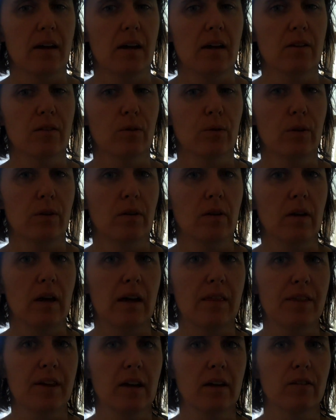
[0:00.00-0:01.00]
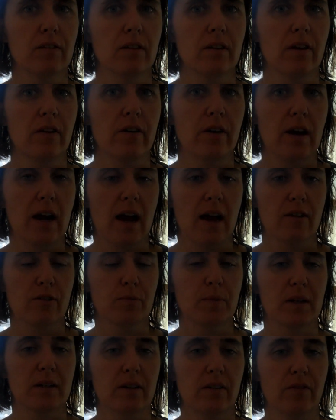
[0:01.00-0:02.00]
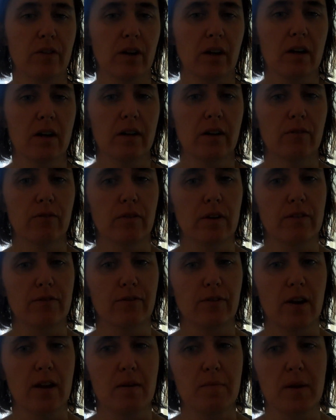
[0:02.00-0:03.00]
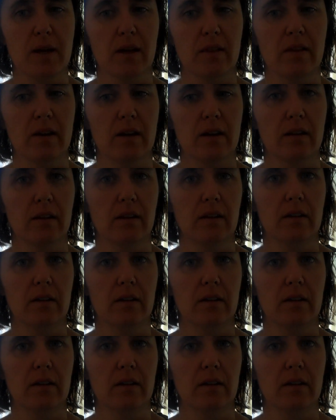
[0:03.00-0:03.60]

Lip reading: And so I think it's another aspect of the kind of reframing that